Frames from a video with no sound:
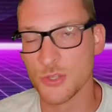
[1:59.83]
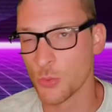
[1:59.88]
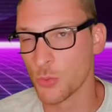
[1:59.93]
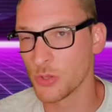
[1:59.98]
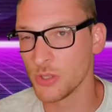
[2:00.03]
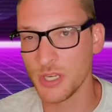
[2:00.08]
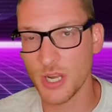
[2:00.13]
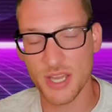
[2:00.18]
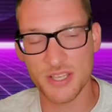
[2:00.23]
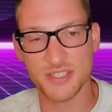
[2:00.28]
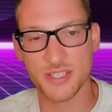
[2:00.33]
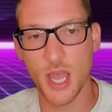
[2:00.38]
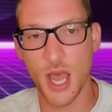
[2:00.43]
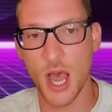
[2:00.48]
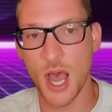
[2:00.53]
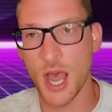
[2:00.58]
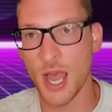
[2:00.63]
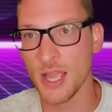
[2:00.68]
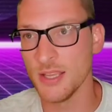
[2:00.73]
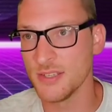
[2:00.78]
He's a really nice
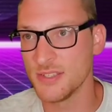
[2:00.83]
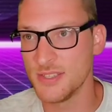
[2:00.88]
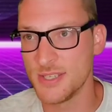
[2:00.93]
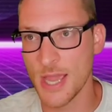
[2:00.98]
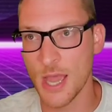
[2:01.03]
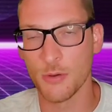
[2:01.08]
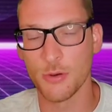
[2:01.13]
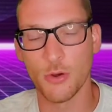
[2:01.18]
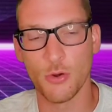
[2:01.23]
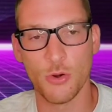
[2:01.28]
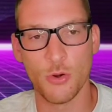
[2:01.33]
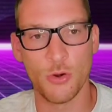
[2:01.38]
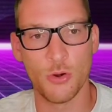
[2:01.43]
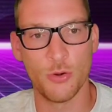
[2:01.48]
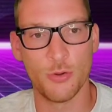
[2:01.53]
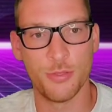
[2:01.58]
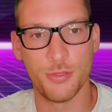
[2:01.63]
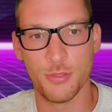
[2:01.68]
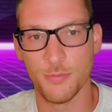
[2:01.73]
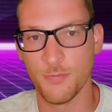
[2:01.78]
guy, he's down to
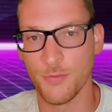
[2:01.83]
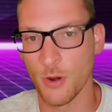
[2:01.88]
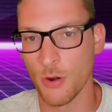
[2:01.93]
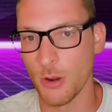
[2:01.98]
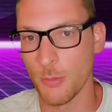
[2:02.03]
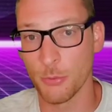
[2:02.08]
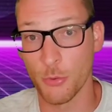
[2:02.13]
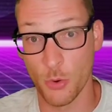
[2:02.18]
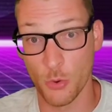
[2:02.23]
earth, very